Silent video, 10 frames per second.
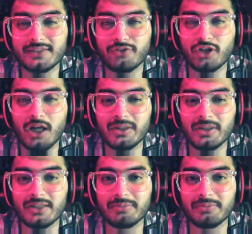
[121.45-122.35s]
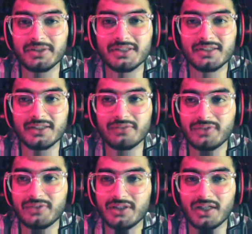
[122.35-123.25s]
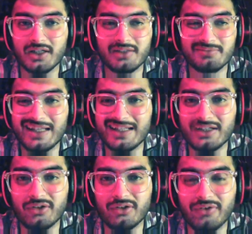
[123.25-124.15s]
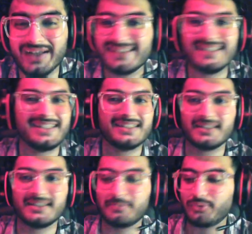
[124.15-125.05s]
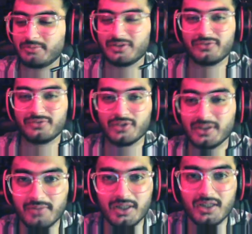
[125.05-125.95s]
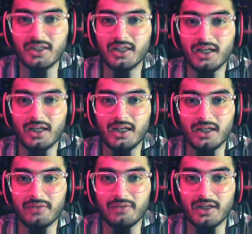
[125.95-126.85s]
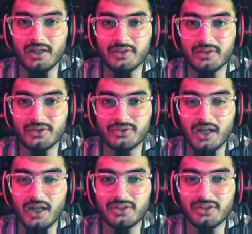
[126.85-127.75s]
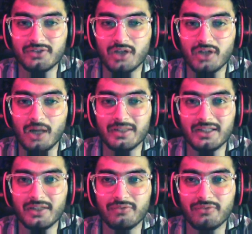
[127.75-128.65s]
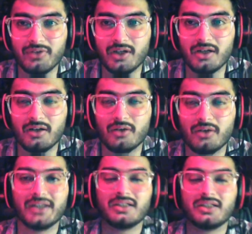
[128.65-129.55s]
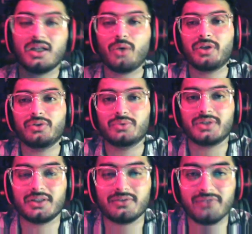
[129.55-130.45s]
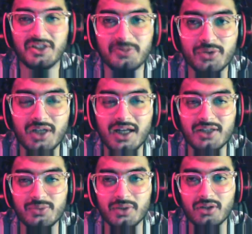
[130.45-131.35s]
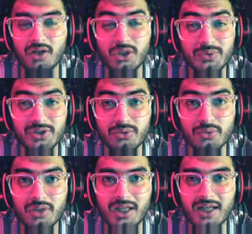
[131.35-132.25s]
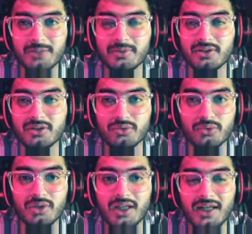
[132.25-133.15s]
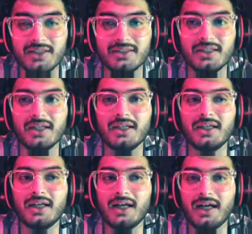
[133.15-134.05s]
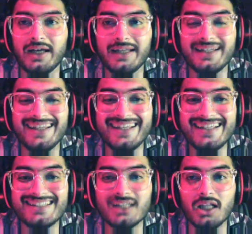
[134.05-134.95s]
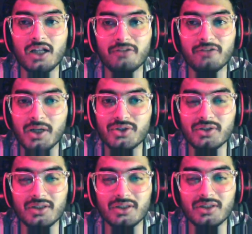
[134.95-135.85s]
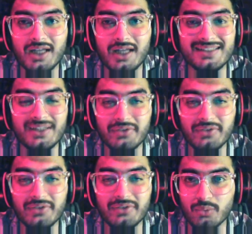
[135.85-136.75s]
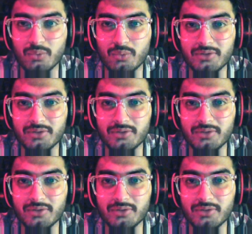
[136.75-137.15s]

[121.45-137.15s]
for carpet cleaning businesses, and we are getting crazy leads and appointments for them with our strategies for carpet cleaning. We are right now we are using Facebook ads. We are not doing Google ads, because in Google ads, it eats a lot of budget and client never gets volume.